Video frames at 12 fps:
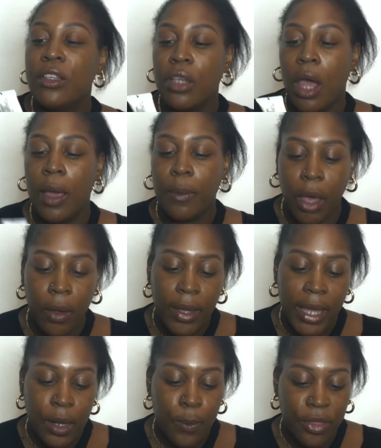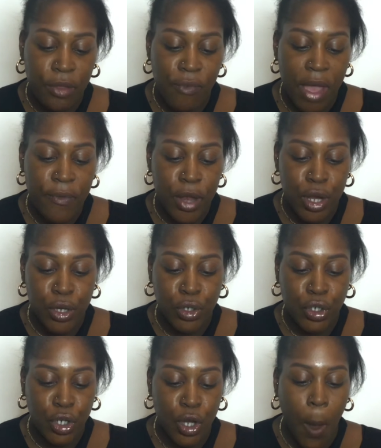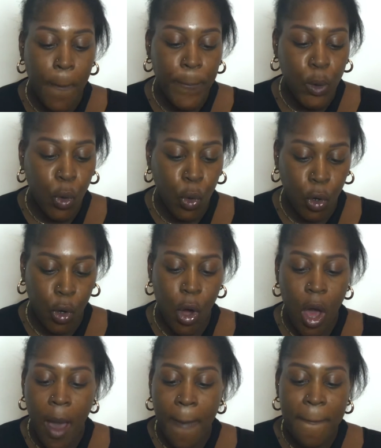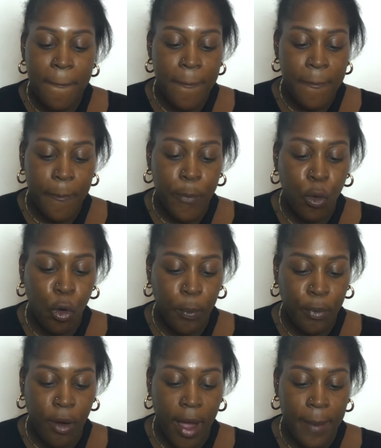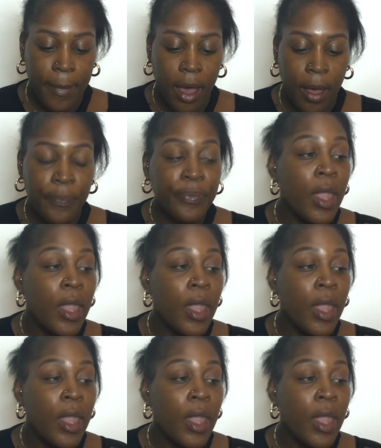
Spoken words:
So I'm going in with the Revolution Pore primer.